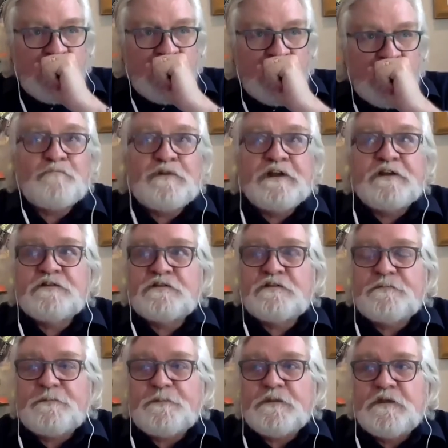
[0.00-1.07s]
it's
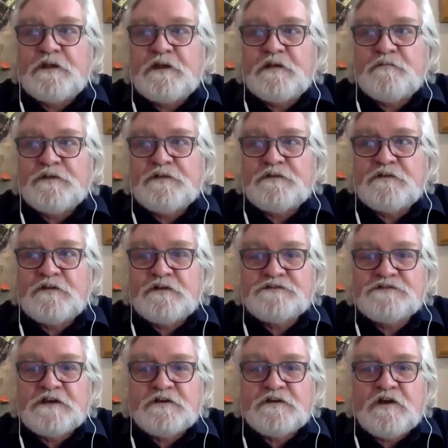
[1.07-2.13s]
complex, uh, but
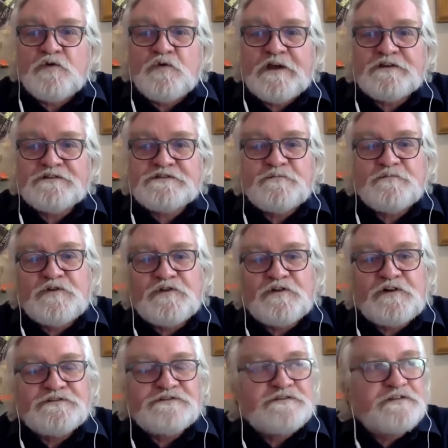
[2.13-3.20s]
the, a, a, quick,
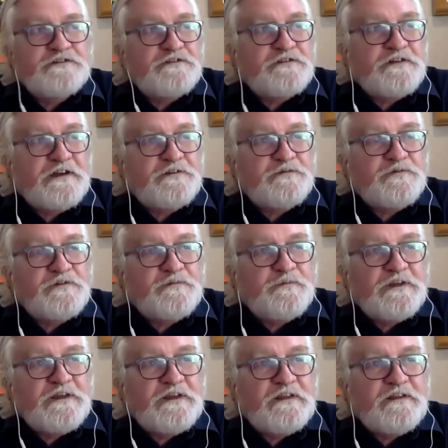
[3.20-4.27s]
simple answer to that
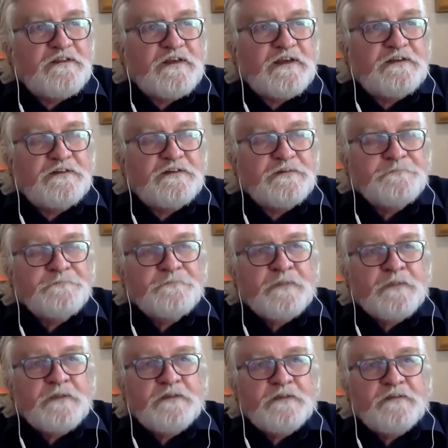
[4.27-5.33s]
would be that
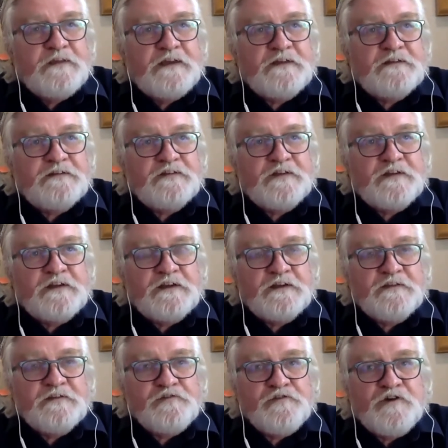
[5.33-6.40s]
that
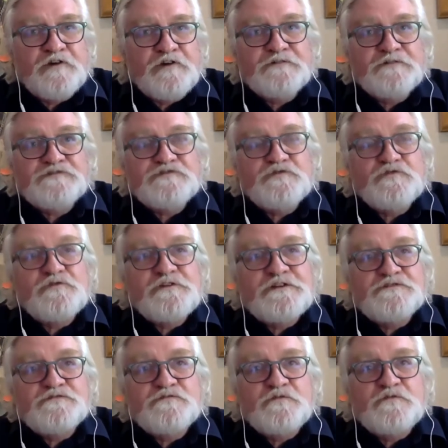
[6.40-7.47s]
uh, the role of
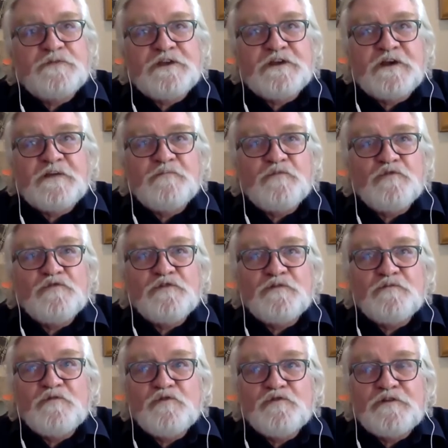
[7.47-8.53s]
storage will become more
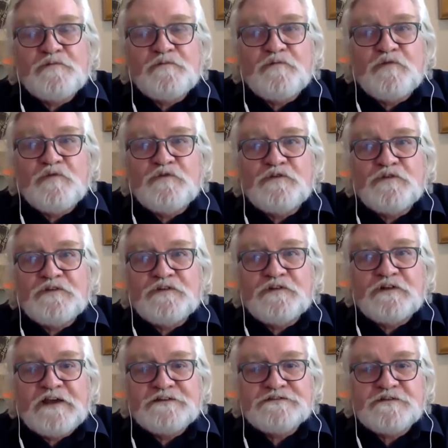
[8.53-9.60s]
and more important,
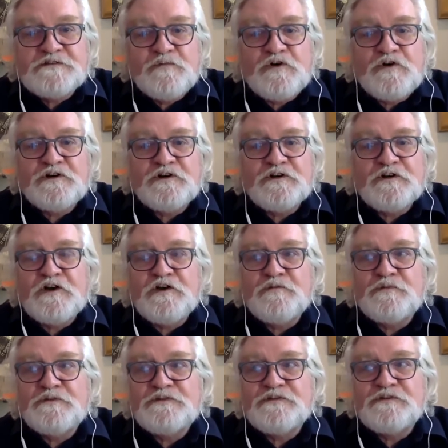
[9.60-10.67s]
and as the market
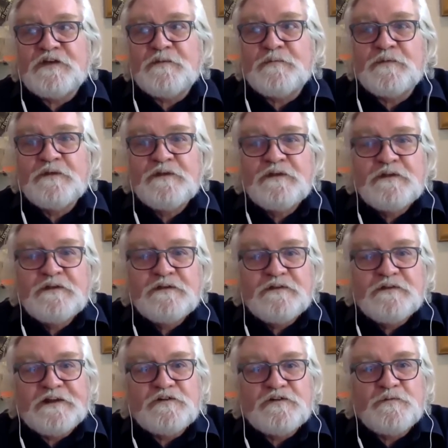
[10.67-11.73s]
opens up,
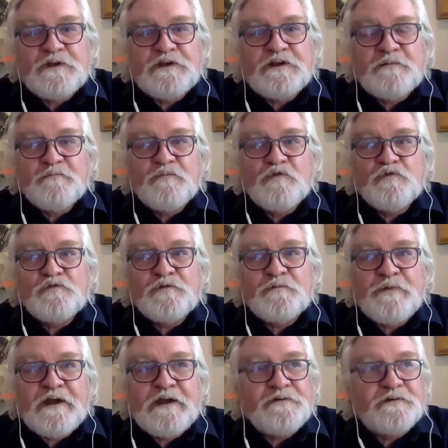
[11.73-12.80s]
that'll become more
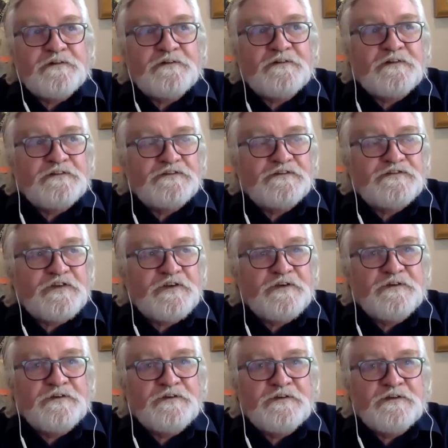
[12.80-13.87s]
apparent. And
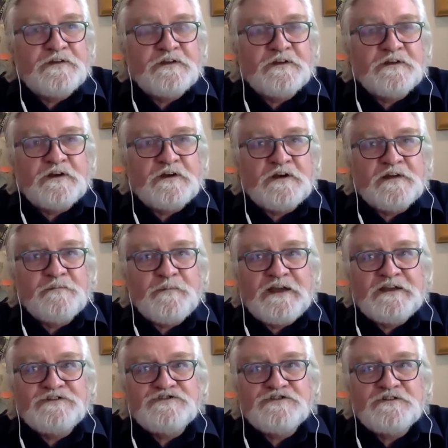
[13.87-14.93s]
so uh, I
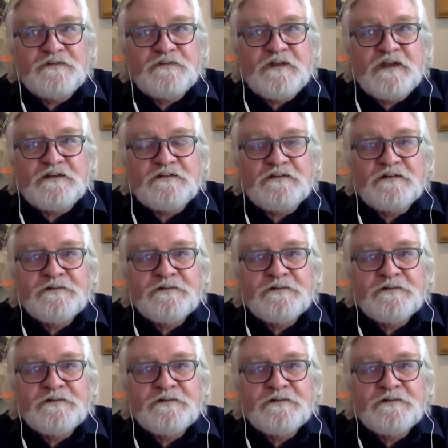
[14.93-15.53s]
imagine that.